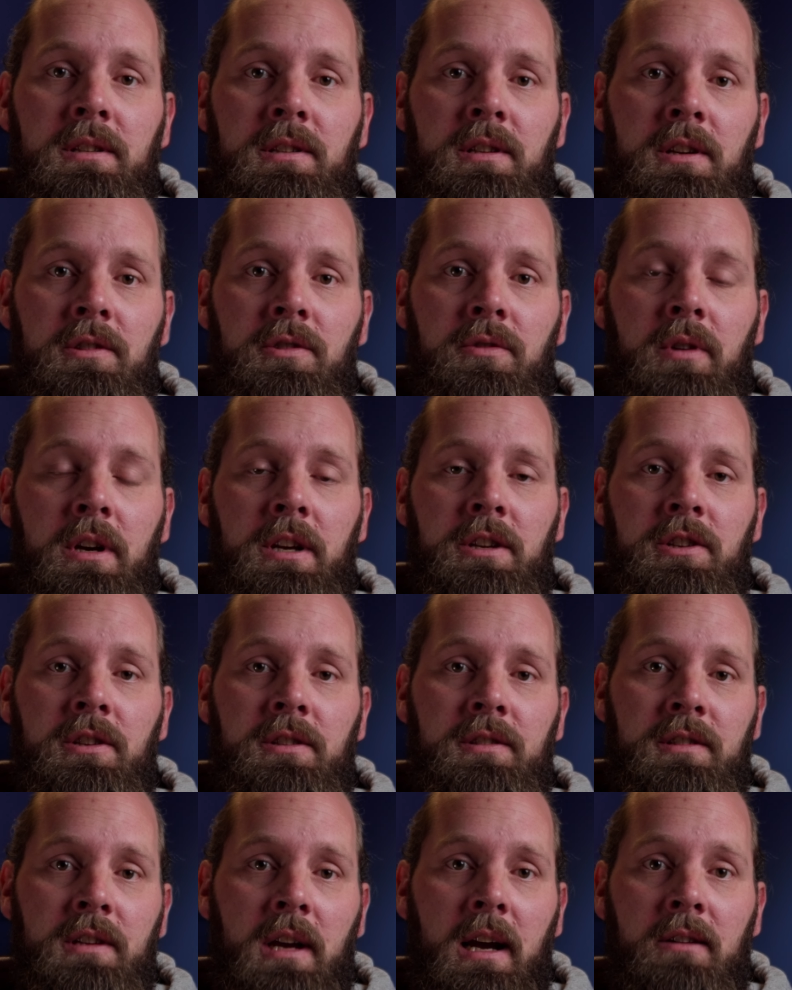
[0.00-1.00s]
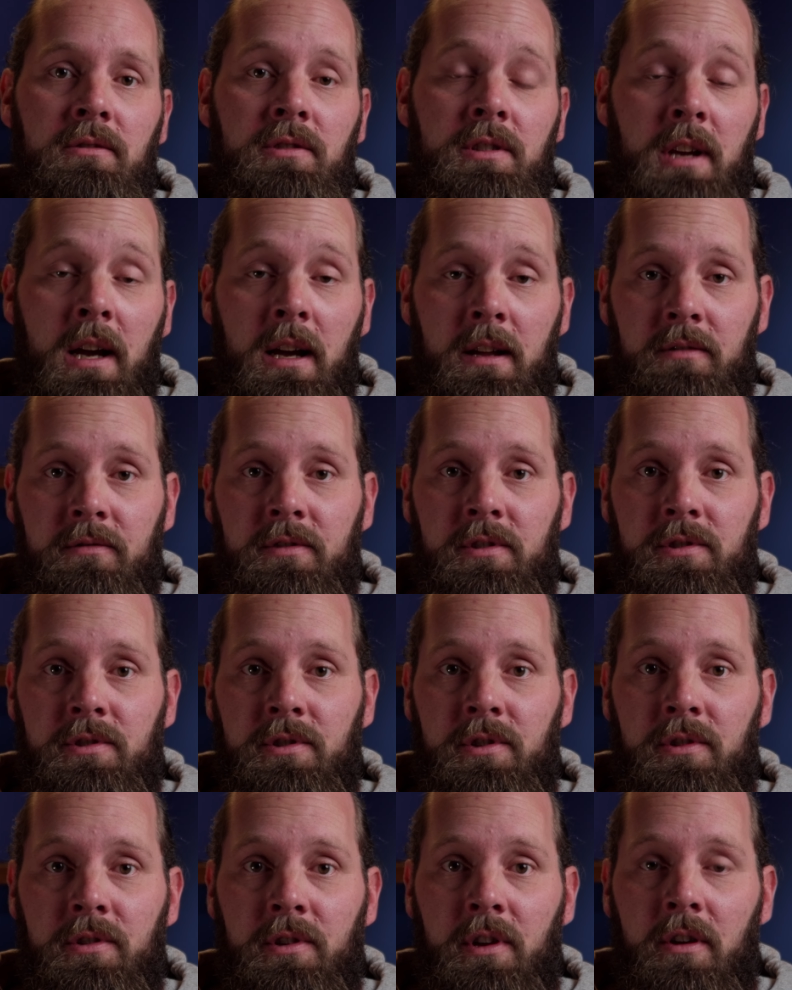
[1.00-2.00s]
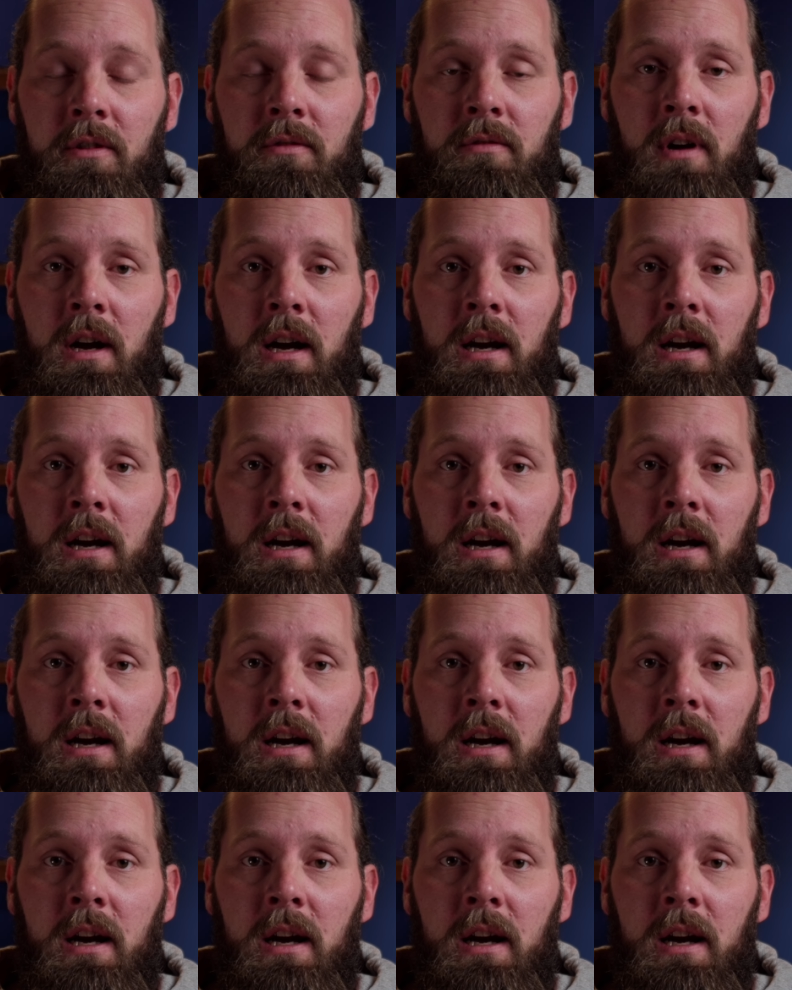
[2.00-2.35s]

situations outside of the studio,